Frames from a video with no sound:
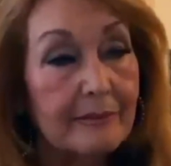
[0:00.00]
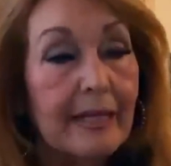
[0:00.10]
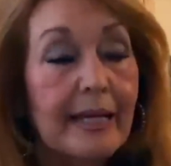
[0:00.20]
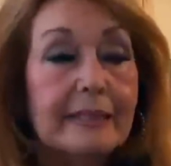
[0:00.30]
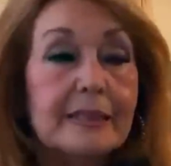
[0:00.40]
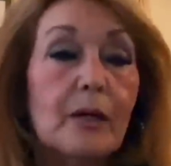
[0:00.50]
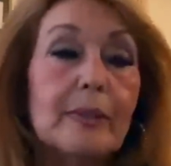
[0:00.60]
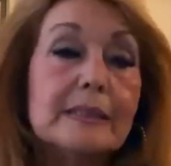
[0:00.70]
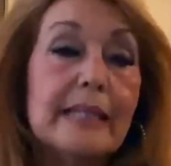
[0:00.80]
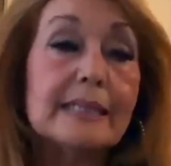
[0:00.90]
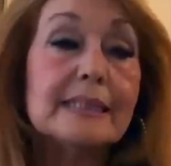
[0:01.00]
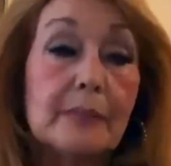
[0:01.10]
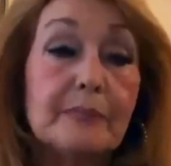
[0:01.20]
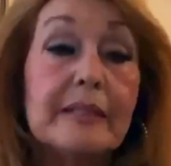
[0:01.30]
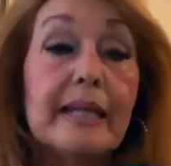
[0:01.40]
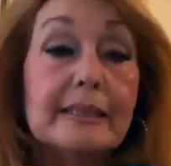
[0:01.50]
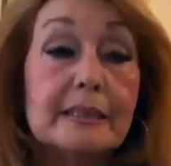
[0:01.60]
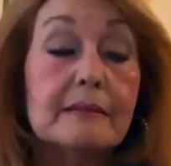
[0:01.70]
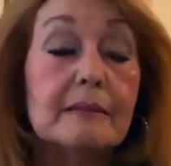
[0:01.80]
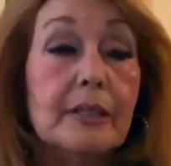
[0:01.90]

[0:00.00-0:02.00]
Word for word: And so that's something that's,